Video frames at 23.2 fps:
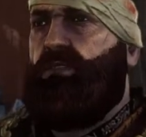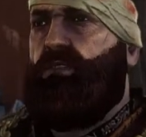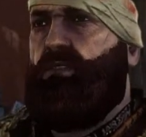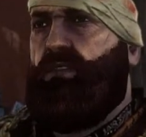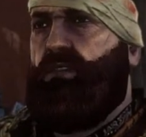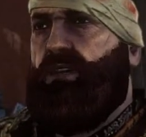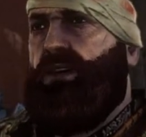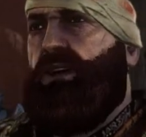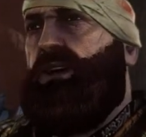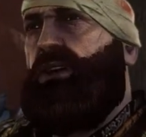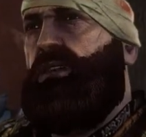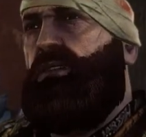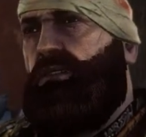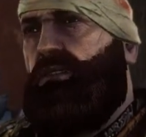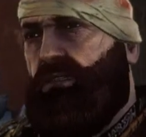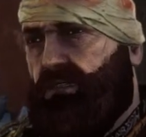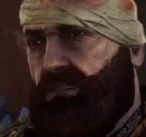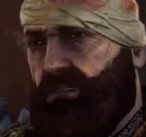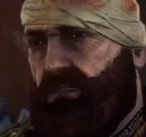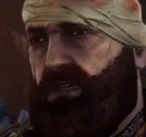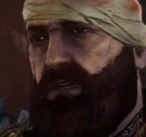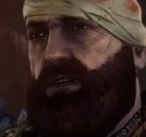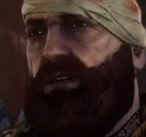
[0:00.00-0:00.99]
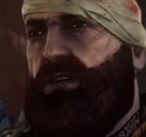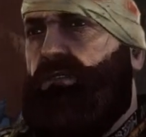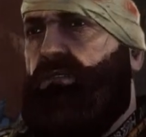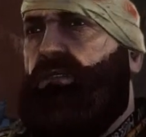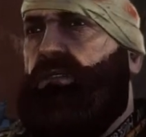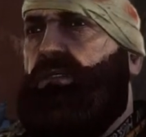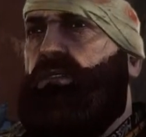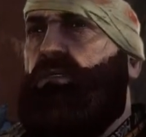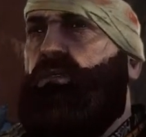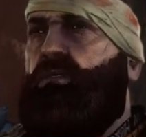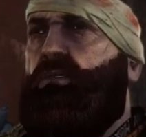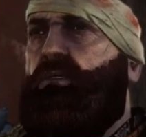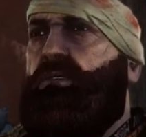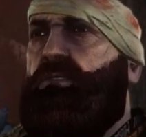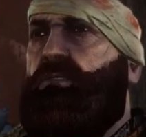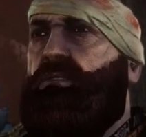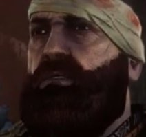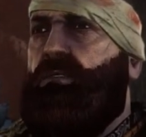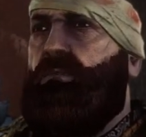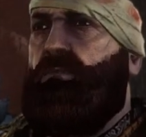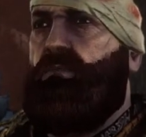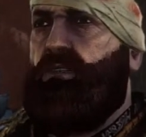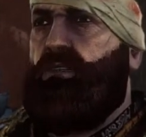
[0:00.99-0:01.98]
It raged until evening,
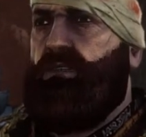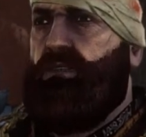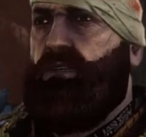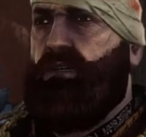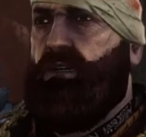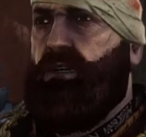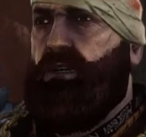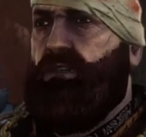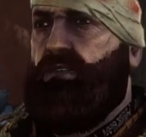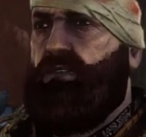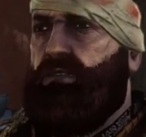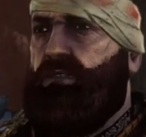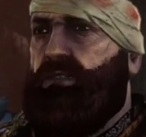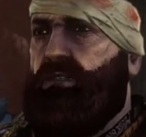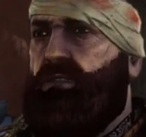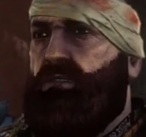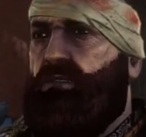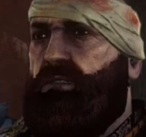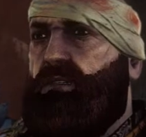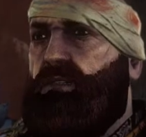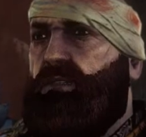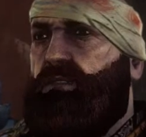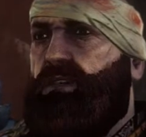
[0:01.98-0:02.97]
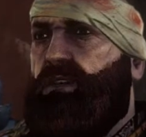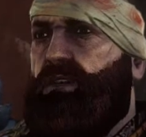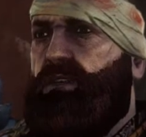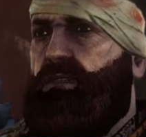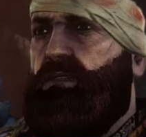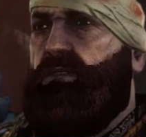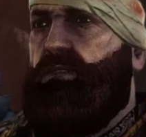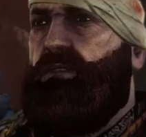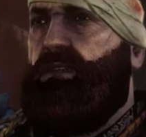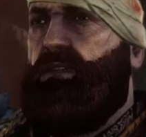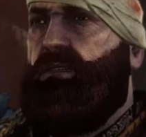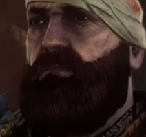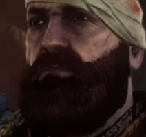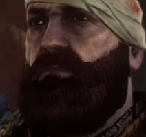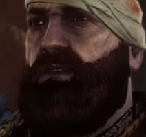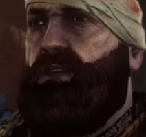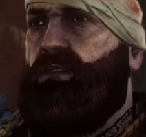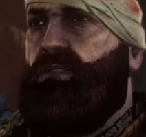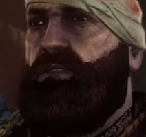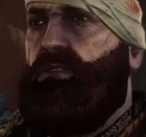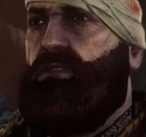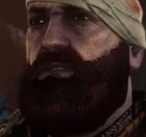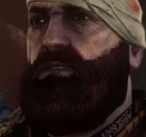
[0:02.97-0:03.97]
when Sabrina Glevisig decided to take
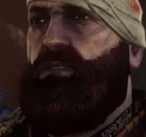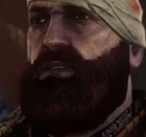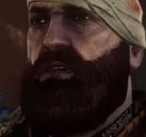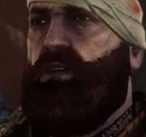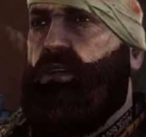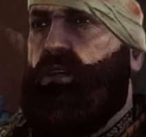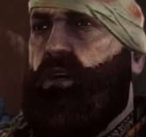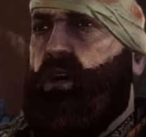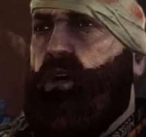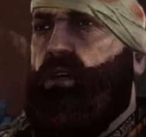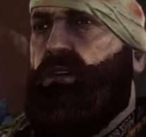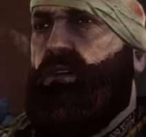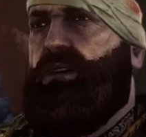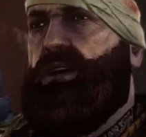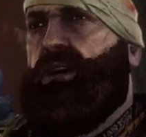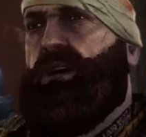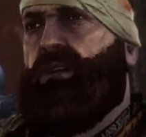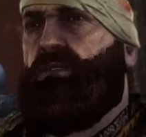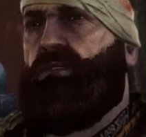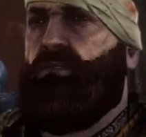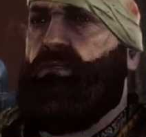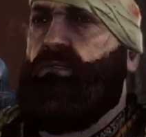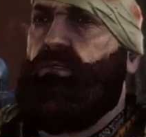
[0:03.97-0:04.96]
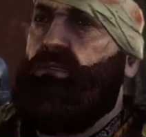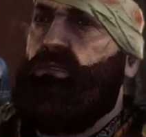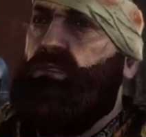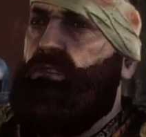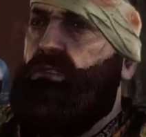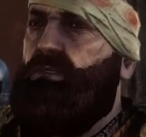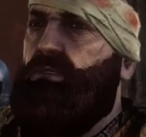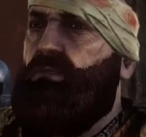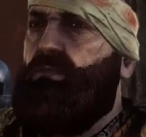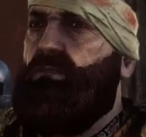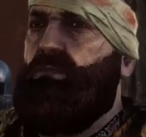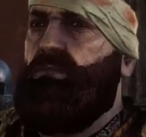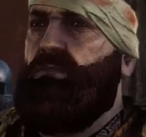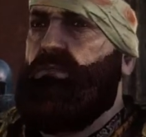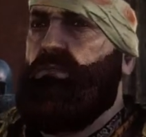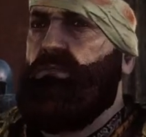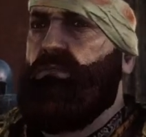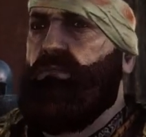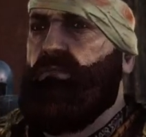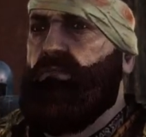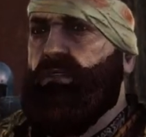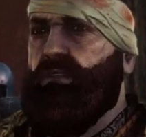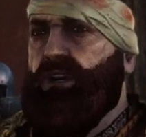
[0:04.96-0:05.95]
matters into her own hands.
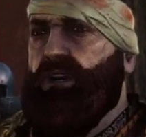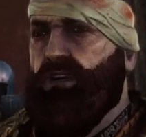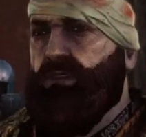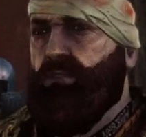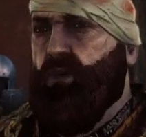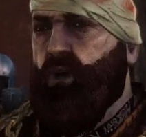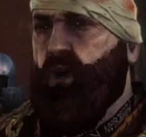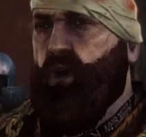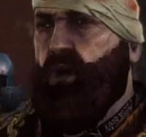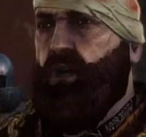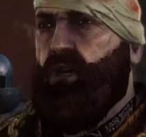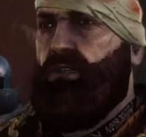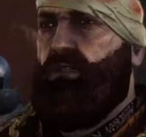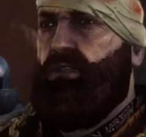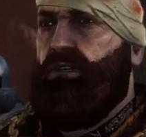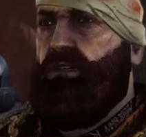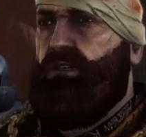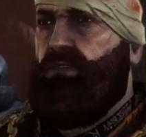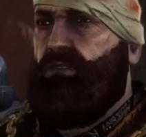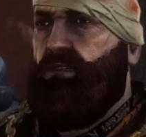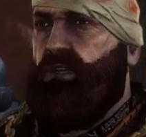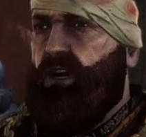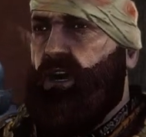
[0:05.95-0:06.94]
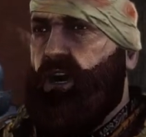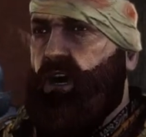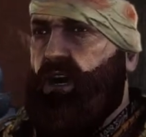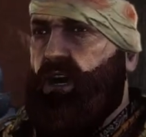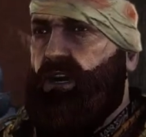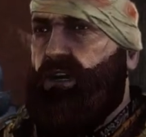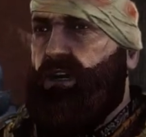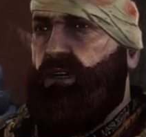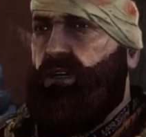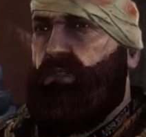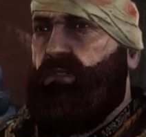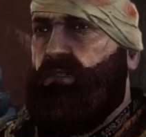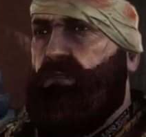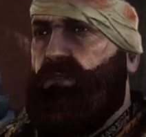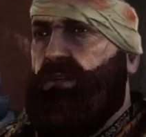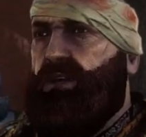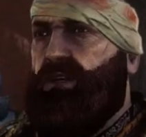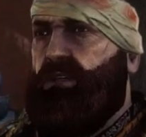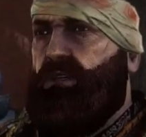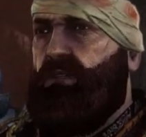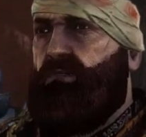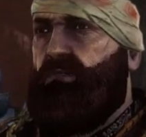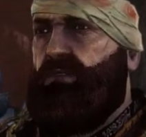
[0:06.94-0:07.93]
Fireballs rained down onto the
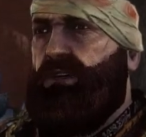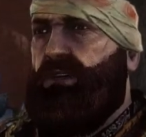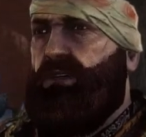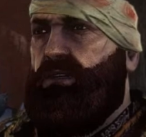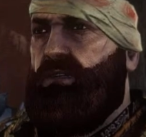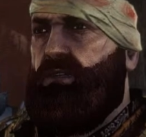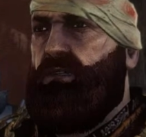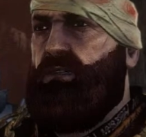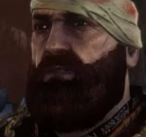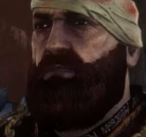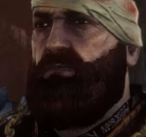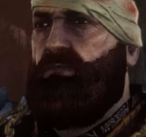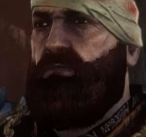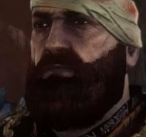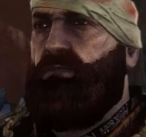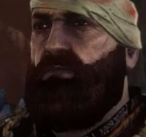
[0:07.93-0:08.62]
battlefield.